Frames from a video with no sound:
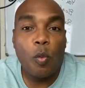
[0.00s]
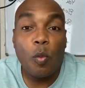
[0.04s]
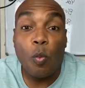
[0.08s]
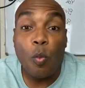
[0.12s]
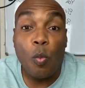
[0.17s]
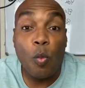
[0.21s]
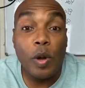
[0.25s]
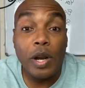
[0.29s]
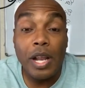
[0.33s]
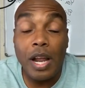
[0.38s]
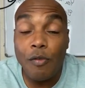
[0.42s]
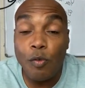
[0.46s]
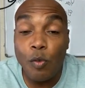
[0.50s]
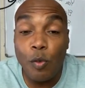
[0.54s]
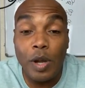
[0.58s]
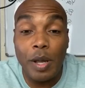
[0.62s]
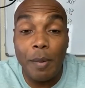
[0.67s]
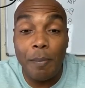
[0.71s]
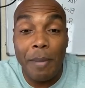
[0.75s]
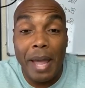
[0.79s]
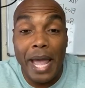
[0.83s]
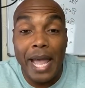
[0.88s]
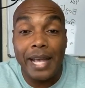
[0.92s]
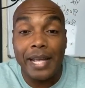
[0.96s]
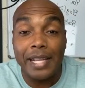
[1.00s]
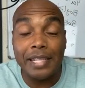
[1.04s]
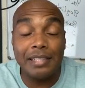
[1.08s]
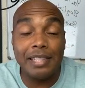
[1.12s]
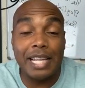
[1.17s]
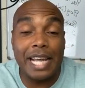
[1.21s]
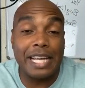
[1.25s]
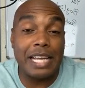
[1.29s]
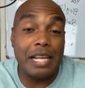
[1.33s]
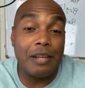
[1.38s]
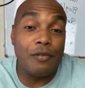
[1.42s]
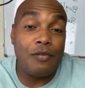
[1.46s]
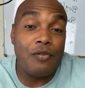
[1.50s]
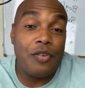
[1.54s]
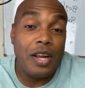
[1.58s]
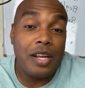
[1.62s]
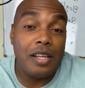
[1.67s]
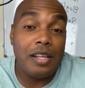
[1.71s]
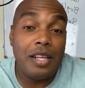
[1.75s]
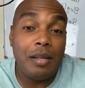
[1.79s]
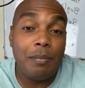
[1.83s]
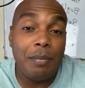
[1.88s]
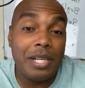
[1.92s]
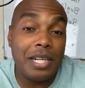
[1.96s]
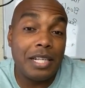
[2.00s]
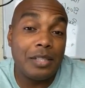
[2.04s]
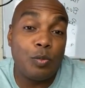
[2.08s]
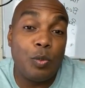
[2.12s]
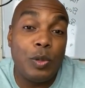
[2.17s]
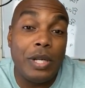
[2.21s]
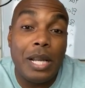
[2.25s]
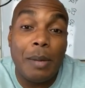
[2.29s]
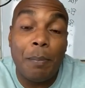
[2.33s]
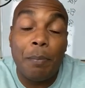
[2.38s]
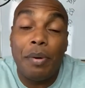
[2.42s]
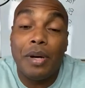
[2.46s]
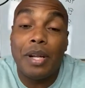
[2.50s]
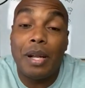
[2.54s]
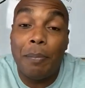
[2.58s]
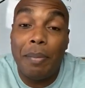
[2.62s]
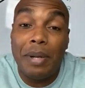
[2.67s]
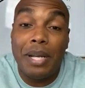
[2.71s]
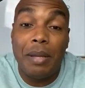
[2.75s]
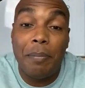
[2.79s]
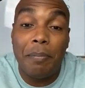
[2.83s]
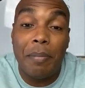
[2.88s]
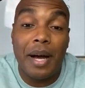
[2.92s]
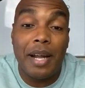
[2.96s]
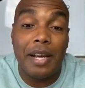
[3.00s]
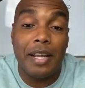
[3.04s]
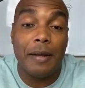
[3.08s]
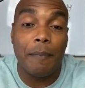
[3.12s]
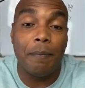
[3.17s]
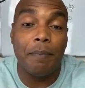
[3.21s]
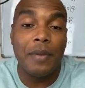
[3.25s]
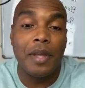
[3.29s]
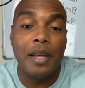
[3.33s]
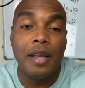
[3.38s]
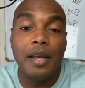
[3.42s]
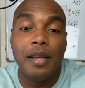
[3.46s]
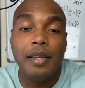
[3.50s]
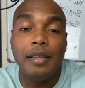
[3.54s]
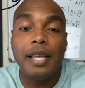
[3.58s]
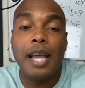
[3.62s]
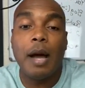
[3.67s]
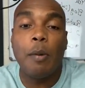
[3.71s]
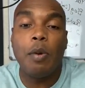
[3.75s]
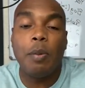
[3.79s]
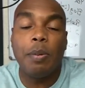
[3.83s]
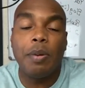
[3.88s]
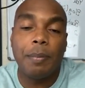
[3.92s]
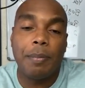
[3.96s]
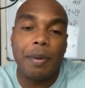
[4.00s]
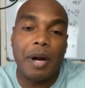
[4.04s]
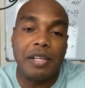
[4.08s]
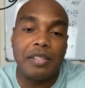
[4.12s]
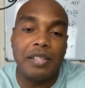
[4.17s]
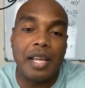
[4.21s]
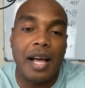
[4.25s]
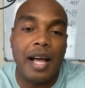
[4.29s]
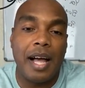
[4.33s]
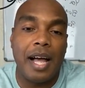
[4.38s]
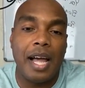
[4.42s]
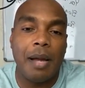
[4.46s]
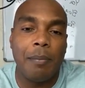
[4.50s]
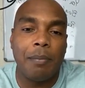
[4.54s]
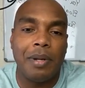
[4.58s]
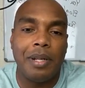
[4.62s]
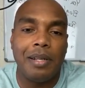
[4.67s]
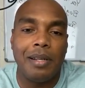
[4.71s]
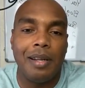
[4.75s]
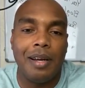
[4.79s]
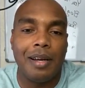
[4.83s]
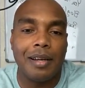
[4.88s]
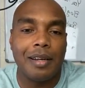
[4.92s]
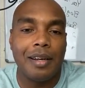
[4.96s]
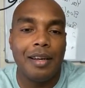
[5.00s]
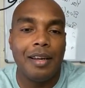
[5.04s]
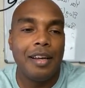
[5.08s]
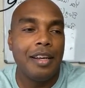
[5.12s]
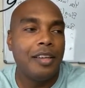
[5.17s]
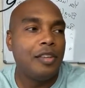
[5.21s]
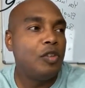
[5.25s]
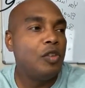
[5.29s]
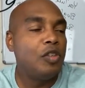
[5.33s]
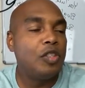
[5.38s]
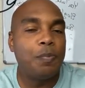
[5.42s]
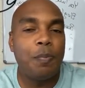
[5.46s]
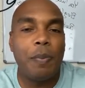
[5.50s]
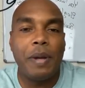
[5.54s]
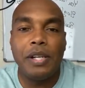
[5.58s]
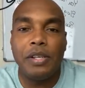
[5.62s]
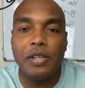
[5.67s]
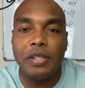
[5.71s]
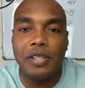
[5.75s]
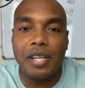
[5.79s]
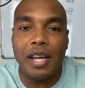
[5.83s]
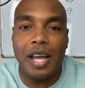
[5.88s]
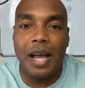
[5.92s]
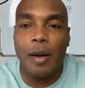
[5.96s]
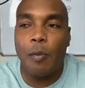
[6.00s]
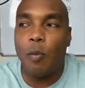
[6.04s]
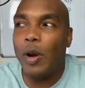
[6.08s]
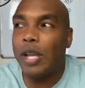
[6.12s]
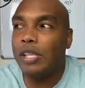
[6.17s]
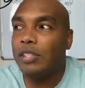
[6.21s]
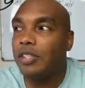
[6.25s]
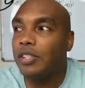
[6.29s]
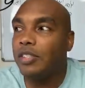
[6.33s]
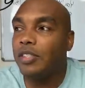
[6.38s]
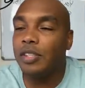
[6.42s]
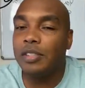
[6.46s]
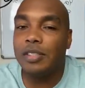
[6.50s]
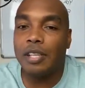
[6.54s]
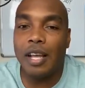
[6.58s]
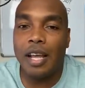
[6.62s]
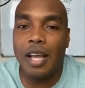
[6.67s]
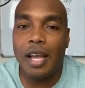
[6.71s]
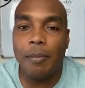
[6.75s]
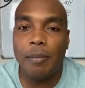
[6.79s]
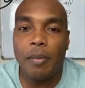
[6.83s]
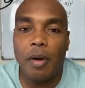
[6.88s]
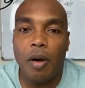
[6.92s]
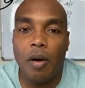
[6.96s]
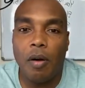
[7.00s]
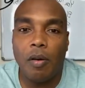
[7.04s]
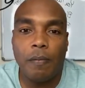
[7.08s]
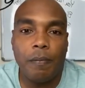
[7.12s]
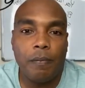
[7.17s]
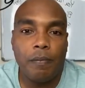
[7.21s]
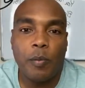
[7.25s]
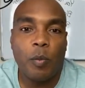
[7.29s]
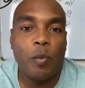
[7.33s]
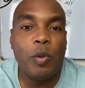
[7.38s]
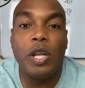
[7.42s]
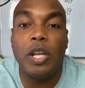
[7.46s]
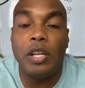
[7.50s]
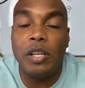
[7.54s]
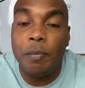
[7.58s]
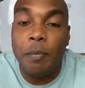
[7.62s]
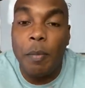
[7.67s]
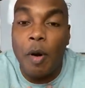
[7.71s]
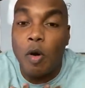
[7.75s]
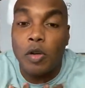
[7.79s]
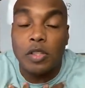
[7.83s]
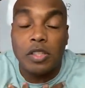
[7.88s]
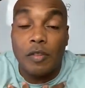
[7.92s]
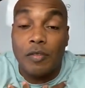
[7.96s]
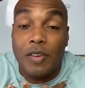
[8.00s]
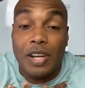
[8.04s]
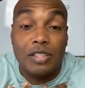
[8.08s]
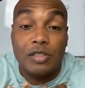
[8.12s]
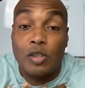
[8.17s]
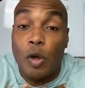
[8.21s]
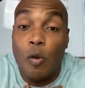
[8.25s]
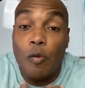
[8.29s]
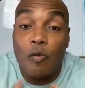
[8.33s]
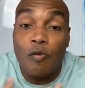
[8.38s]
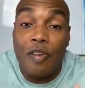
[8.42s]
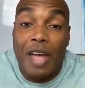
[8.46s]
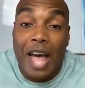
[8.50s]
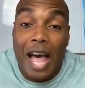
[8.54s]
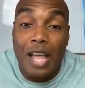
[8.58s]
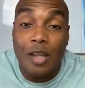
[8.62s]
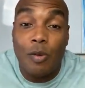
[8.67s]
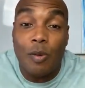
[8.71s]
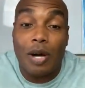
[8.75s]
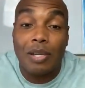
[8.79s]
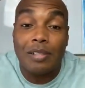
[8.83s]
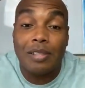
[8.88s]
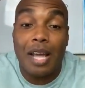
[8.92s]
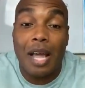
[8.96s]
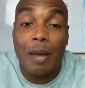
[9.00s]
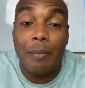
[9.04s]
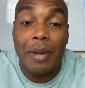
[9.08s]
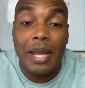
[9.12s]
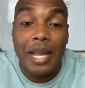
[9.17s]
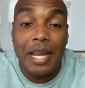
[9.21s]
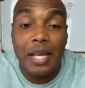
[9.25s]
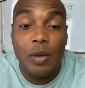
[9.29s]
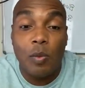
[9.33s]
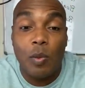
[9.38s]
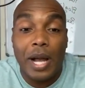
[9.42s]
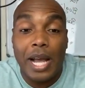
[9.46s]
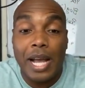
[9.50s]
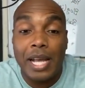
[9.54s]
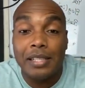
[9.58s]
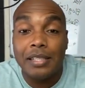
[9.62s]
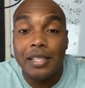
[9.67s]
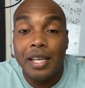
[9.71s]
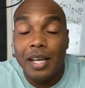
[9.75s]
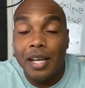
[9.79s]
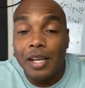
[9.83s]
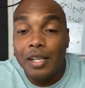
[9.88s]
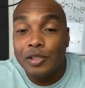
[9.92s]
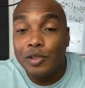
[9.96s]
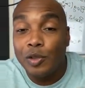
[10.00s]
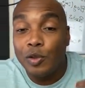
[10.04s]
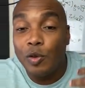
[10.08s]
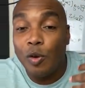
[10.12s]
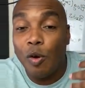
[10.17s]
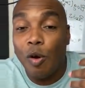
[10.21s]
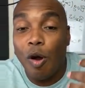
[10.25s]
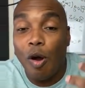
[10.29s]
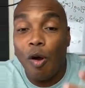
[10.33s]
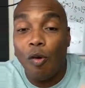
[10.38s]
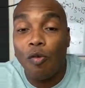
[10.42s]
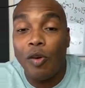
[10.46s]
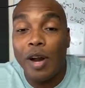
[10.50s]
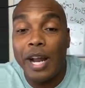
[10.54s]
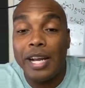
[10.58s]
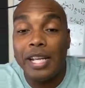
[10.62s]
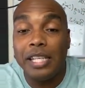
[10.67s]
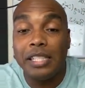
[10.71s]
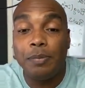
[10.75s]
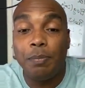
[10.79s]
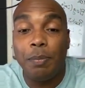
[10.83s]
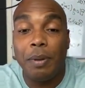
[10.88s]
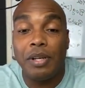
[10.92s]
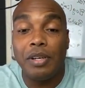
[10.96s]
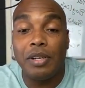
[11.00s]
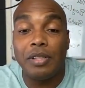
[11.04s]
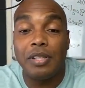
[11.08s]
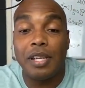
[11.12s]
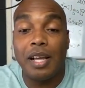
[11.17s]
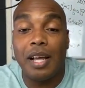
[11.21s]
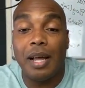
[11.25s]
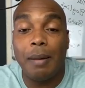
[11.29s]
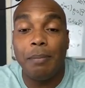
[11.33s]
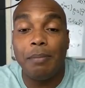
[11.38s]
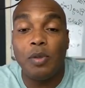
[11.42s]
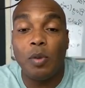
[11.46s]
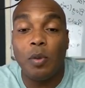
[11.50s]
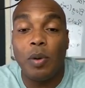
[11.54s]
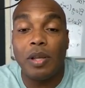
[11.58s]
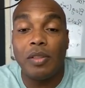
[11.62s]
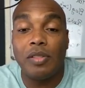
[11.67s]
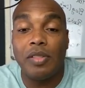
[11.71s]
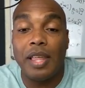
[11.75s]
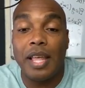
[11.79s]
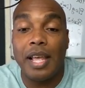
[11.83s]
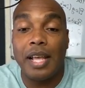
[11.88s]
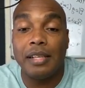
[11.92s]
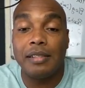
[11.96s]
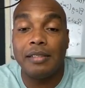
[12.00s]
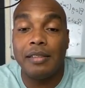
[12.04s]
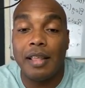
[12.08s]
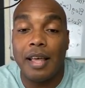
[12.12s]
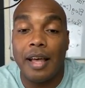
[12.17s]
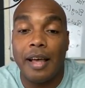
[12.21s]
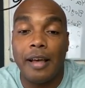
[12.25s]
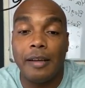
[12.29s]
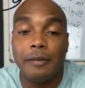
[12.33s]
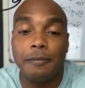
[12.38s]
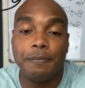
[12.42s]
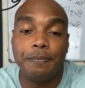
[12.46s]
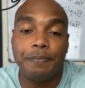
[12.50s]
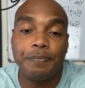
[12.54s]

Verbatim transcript: Whatever we make is like infinity because we didn't put up any money. Yeah, we put up our time, but look, you spend your time, wasted your time. We, most of us don't value our time anyways, so you're already spending your time doing things that,